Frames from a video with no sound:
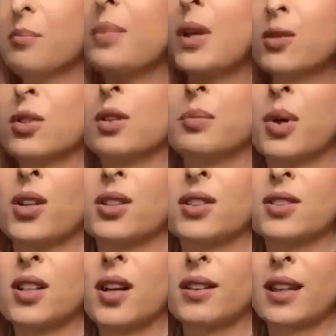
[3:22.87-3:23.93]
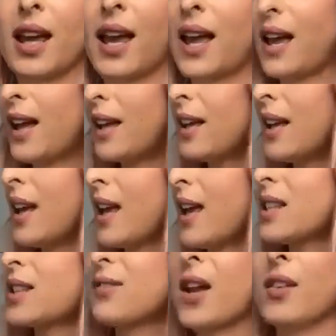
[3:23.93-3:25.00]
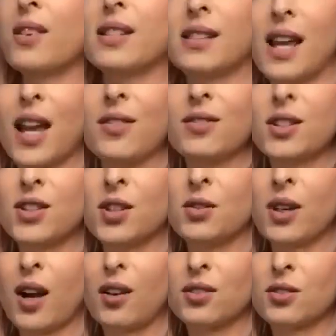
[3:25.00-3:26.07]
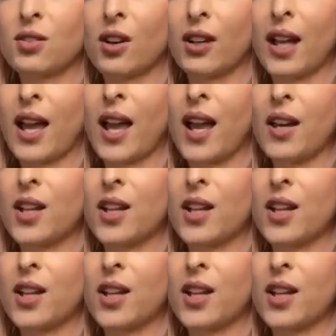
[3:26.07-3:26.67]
build up the product on the hair. It's very safe to do that on dry hair,